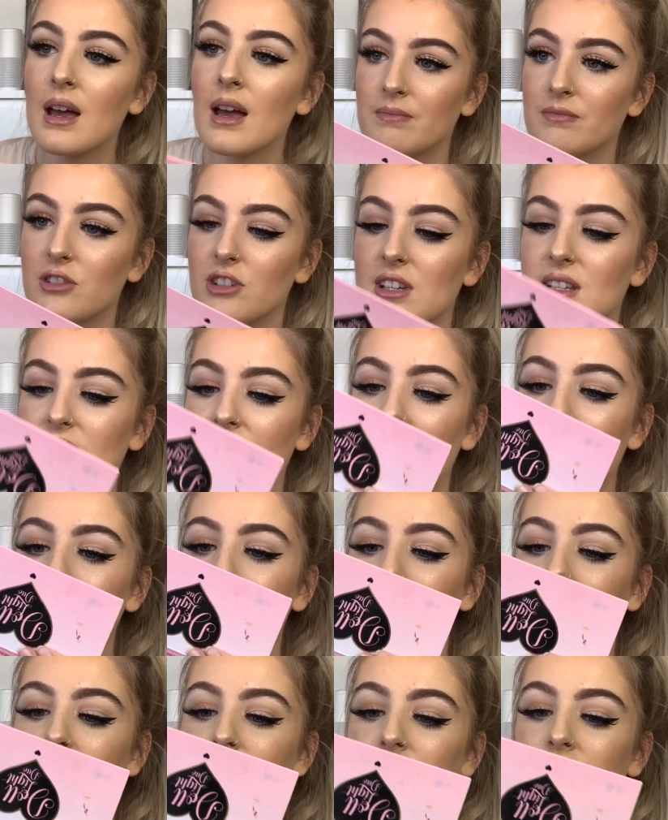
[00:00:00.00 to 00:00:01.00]
She said
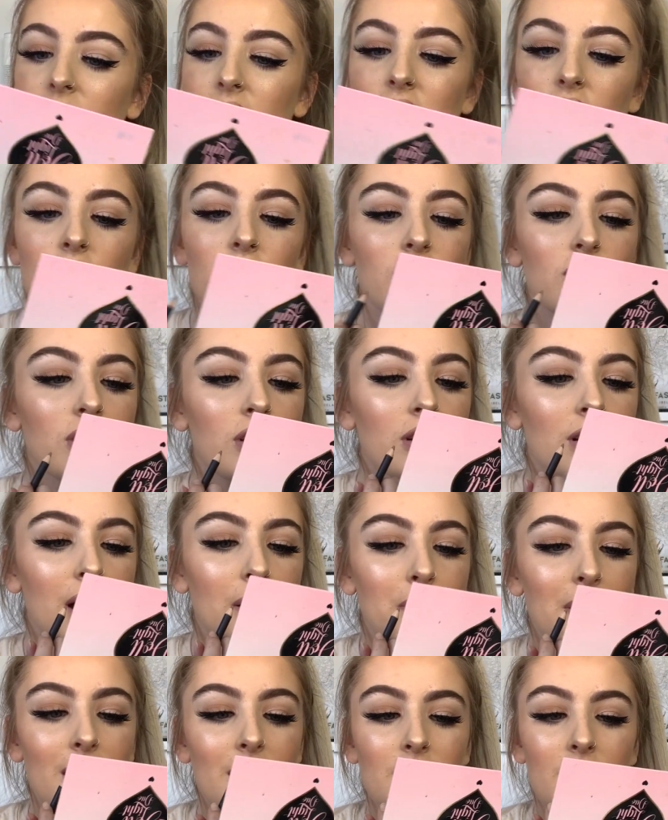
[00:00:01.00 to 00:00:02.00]
basically you do your lip
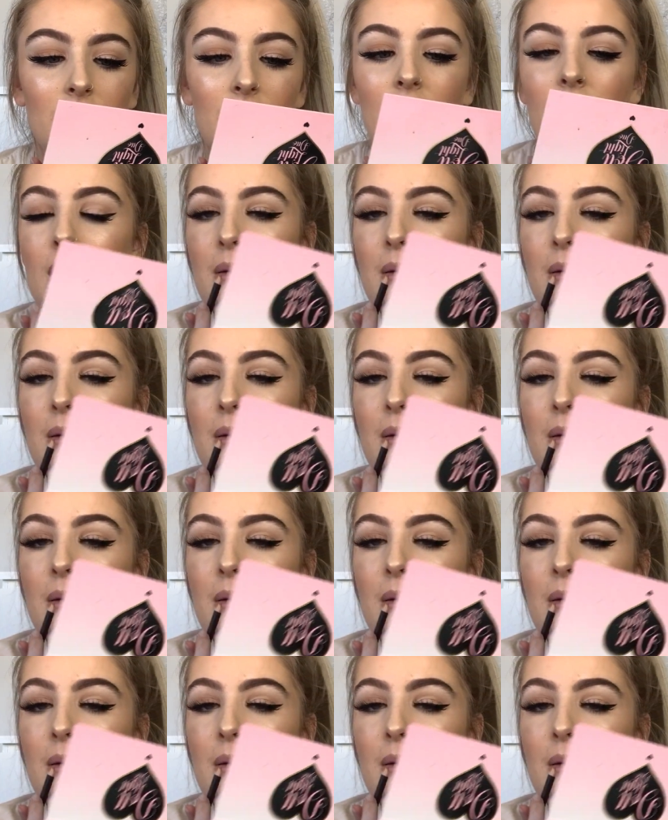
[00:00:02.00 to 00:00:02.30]
liner,